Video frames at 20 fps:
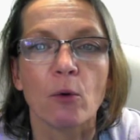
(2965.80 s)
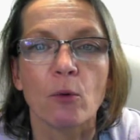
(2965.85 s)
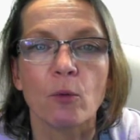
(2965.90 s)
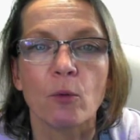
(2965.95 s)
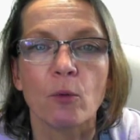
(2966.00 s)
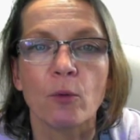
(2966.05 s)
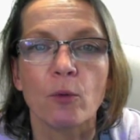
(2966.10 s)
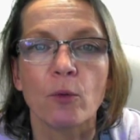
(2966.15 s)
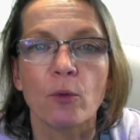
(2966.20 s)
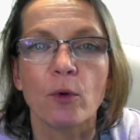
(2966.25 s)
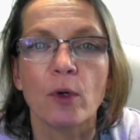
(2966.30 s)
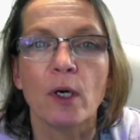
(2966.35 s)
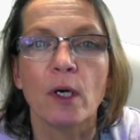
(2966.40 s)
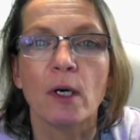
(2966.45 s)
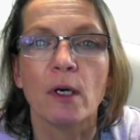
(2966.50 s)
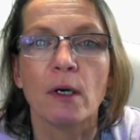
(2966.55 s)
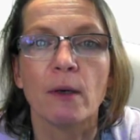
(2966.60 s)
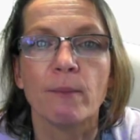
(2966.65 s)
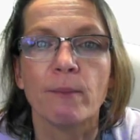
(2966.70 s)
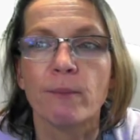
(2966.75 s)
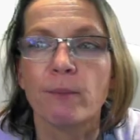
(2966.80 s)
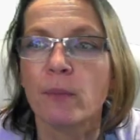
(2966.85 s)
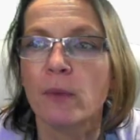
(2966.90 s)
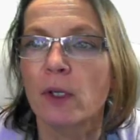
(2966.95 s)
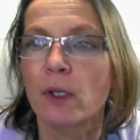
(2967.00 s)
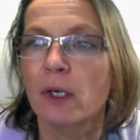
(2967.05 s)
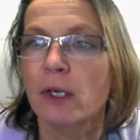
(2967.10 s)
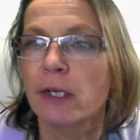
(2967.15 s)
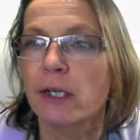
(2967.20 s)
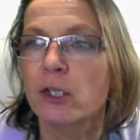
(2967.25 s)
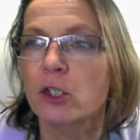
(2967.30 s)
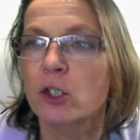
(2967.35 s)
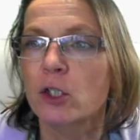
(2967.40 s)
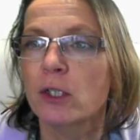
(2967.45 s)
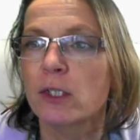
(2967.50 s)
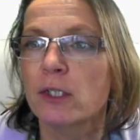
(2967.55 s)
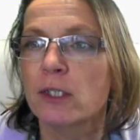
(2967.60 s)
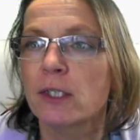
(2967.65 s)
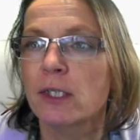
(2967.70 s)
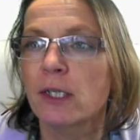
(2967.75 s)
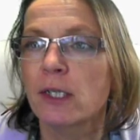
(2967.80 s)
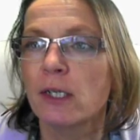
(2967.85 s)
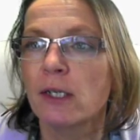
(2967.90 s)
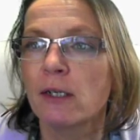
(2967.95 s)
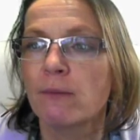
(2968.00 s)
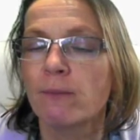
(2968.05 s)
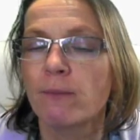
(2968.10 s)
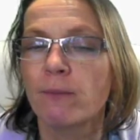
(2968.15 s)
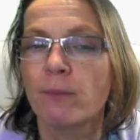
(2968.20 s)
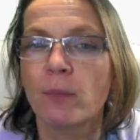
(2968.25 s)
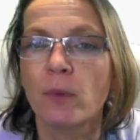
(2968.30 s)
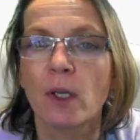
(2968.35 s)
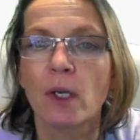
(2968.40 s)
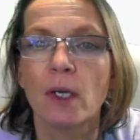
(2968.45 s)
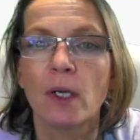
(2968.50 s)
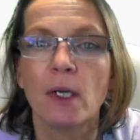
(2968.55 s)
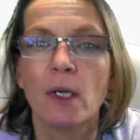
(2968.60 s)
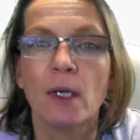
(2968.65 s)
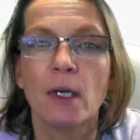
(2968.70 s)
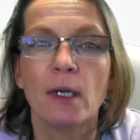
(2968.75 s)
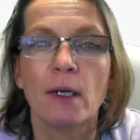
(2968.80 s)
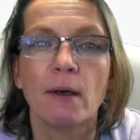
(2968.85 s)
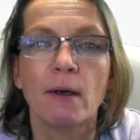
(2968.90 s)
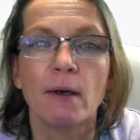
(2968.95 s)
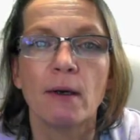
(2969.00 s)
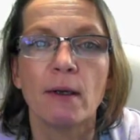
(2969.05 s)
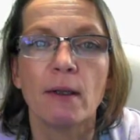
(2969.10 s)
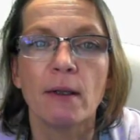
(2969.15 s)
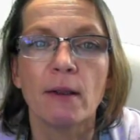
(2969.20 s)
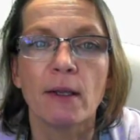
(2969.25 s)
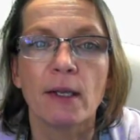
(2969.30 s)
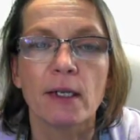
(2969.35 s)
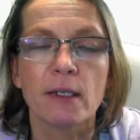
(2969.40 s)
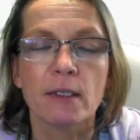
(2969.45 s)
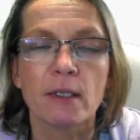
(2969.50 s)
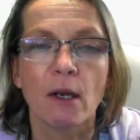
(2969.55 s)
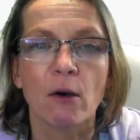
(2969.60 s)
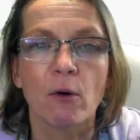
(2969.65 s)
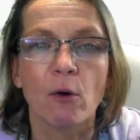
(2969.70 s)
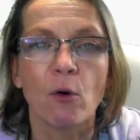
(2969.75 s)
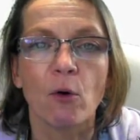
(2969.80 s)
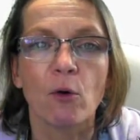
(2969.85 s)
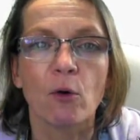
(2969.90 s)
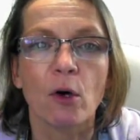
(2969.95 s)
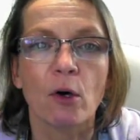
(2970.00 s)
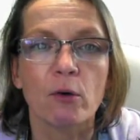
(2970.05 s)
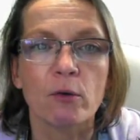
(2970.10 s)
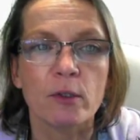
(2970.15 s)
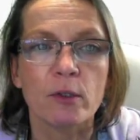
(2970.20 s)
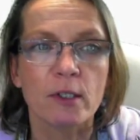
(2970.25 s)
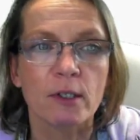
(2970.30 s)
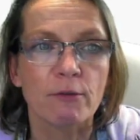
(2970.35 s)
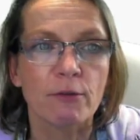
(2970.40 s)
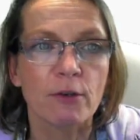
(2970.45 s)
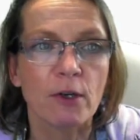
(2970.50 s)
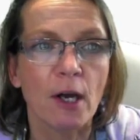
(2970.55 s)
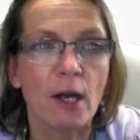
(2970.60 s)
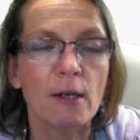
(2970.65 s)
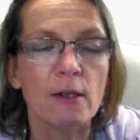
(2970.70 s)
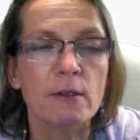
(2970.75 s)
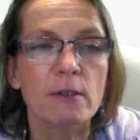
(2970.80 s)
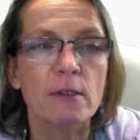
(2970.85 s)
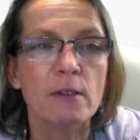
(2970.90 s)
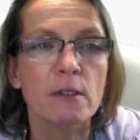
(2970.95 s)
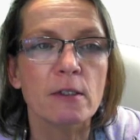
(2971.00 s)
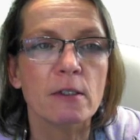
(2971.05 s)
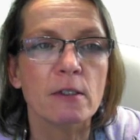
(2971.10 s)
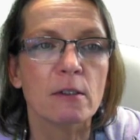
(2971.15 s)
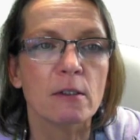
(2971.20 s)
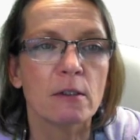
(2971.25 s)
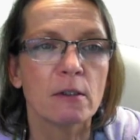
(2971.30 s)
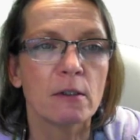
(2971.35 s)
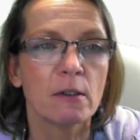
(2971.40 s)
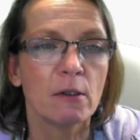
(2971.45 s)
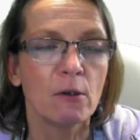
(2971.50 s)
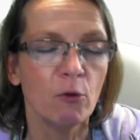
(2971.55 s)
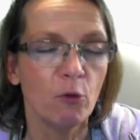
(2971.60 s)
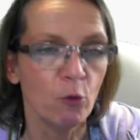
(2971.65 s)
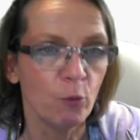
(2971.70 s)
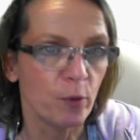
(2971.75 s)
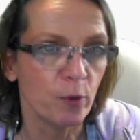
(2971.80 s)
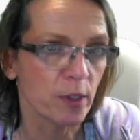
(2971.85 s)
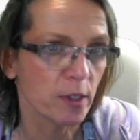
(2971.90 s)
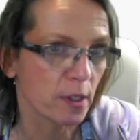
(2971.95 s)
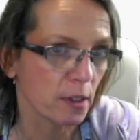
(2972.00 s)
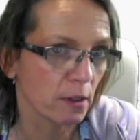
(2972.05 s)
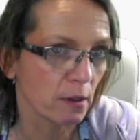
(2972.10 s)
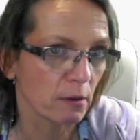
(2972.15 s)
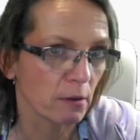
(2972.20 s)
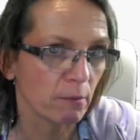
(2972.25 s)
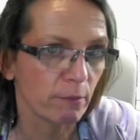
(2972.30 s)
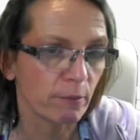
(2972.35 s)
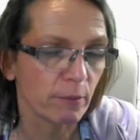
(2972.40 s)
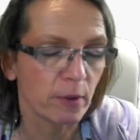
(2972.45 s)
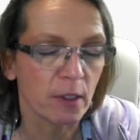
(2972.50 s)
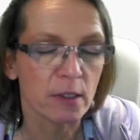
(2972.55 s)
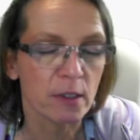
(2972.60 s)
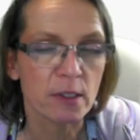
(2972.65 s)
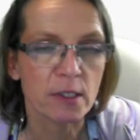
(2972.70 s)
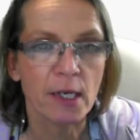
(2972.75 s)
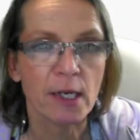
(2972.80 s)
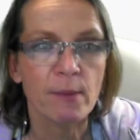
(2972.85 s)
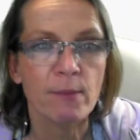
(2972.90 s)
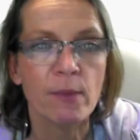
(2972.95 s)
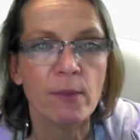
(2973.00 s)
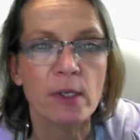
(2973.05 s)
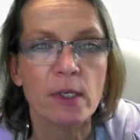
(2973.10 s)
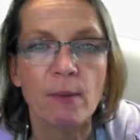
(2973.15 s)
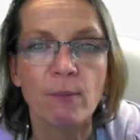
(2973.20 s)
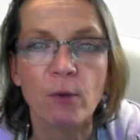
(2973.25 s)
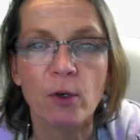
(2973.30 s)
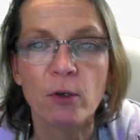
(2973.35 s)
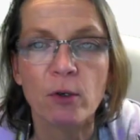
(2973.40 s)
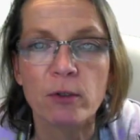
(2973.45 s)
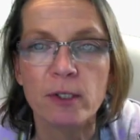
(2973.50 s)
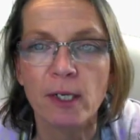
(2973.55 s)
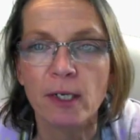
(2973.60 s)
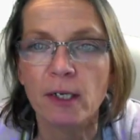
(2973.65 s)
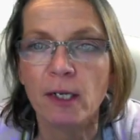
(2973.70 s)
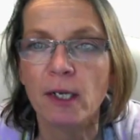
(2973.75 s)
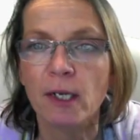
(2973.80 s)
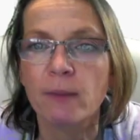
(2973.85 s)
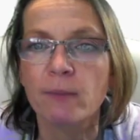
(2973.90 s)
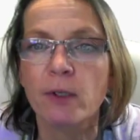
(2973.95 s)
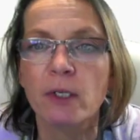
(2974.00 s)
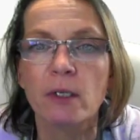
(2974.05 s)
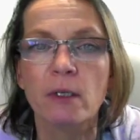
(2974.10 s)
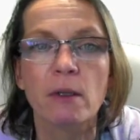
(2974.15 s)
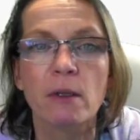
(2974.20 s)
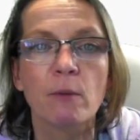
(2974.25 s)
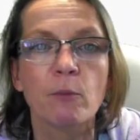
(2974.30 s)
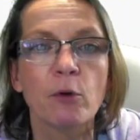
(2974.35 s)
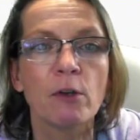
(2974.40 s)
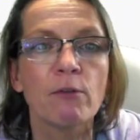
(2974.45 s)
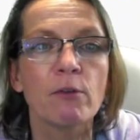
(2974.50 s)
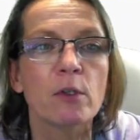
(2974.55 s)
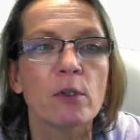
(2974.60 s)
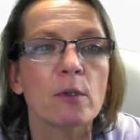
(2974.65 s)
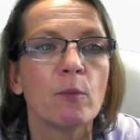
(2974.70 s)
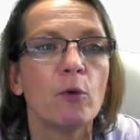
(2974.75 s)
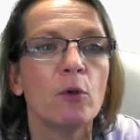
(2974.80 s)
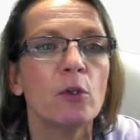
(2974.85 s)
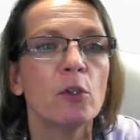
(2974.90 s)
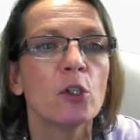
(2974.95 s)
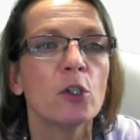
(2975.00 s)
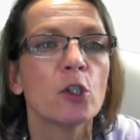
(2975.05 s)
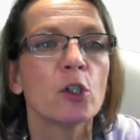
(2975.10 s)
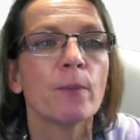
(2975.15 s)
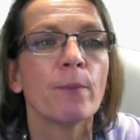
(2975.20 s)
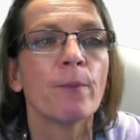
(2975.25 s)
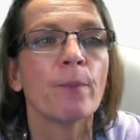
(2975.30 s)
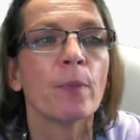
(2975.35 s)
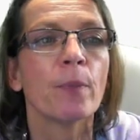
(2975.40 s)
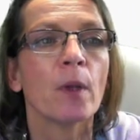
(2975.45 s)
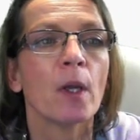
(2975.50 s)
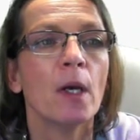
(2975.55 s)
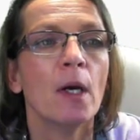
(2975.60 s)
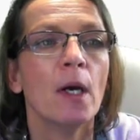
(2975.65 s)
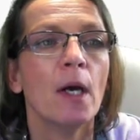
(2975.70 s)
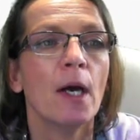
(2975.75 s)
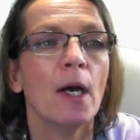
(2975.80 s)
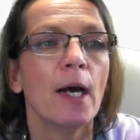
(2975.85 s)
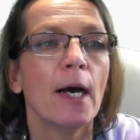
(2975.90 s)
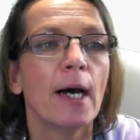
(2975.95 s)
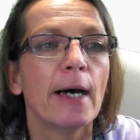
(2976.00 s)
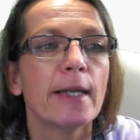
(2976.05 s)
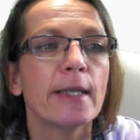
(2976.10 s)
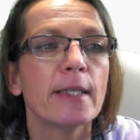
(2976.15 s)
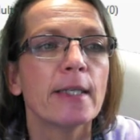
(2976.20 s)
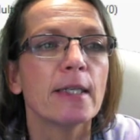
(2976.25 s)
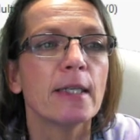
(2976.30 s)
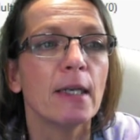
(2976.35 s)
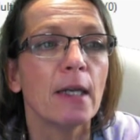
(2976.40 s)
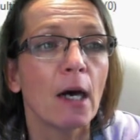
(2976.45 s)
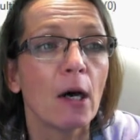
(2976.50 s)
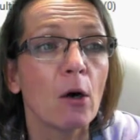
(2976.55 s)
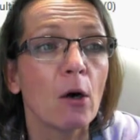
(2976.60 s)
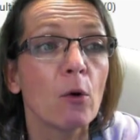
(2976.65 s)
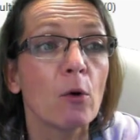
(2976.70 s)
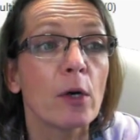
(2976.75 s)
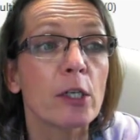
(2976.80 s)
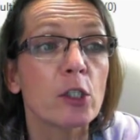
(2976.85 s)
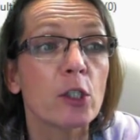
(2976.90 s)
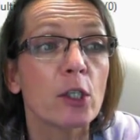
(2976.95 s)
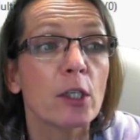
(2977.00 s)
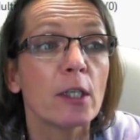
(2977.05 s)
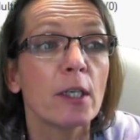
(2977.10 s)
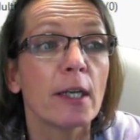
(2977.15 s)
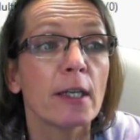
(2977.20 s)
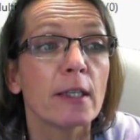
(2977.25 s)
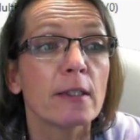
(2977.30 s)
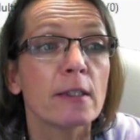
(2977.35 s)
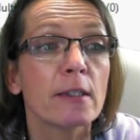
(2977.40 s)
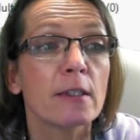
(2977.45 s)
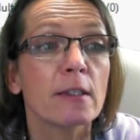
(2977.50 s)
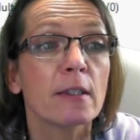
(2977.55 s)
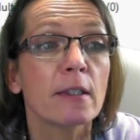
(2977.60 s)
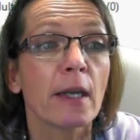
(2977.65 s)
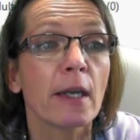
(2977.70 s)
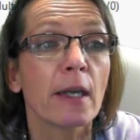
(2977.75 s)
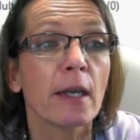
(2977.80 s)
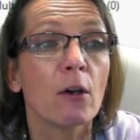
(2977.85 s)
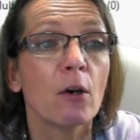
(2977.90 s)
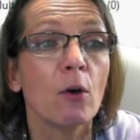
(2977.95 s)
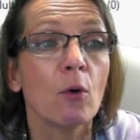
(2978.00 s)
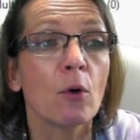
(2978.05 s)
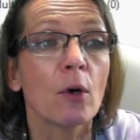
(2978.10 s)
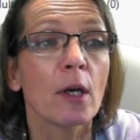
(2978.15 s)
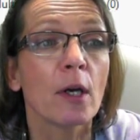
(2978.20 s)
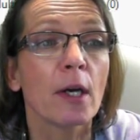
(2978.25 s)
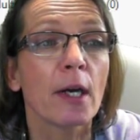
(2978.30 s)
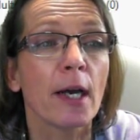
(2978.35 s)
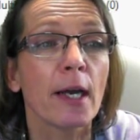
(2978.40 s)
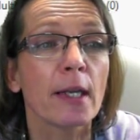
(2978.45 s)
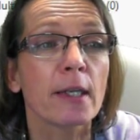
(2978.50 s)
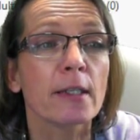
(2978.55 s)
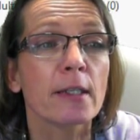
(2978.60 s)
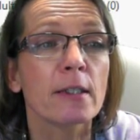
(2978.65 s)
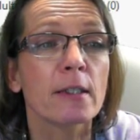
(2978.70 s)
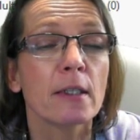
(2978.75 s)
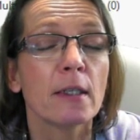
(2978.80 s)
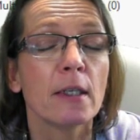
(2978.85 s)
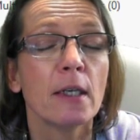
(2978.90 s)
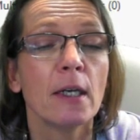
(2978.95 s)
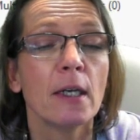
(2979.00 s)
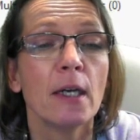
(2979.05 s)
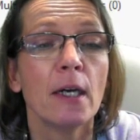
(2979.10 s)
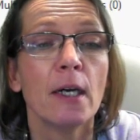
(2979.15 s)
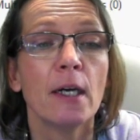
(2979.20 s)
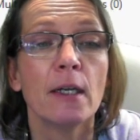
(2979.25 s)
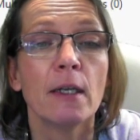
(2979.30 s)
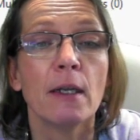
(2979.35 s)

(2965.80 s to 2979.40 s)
now I actually see that now all codes have colors. The group is still the same, and that because that came in the previous merge. And now actually let's take a look at